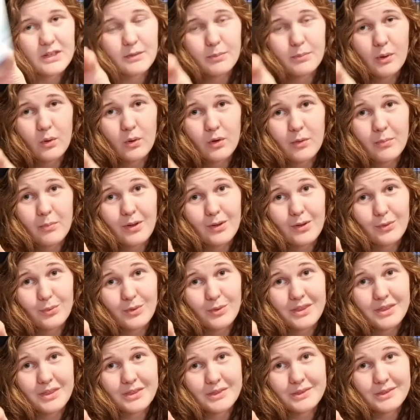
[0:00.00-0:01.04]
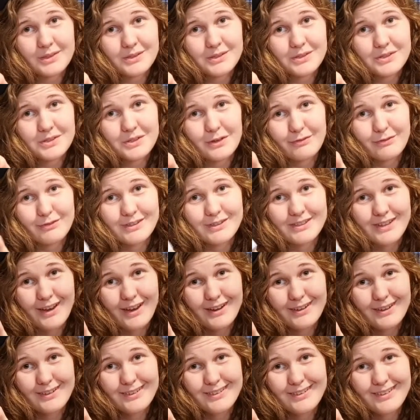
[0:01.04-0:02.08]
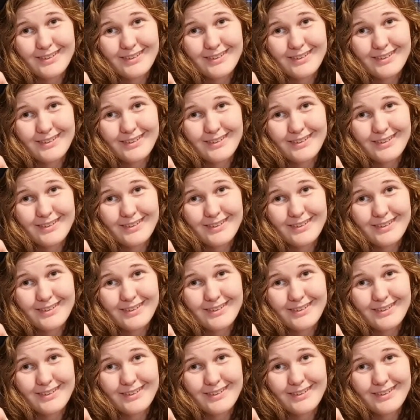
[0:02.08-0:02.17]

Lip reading: like a Pokeball with stuff inside. I